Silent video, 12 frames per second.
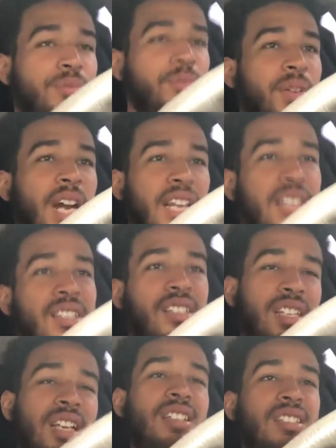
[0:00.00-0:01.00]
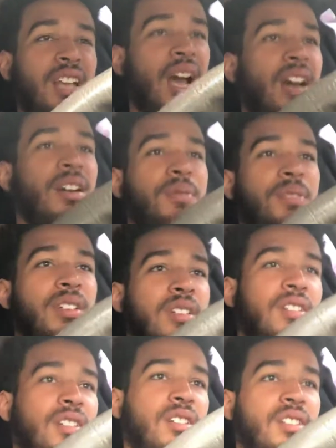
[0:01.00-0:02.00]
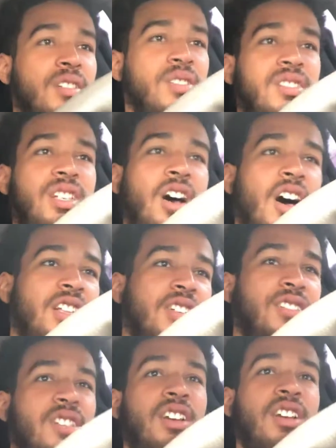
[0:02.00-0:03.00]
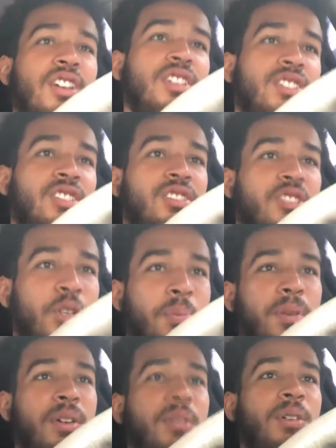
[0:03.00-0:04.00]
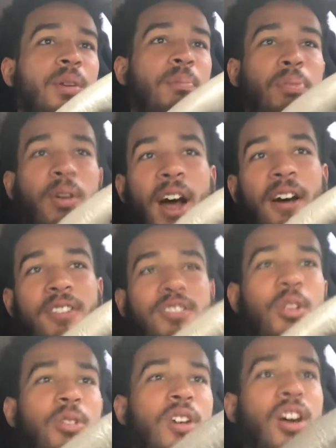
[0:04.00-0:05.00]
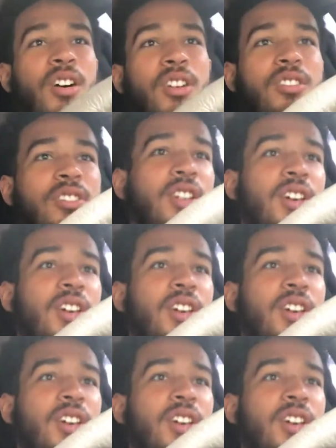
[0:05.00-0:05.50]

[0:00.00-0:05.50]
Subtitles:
But I get sick and tired of it. You see all these stupid so-called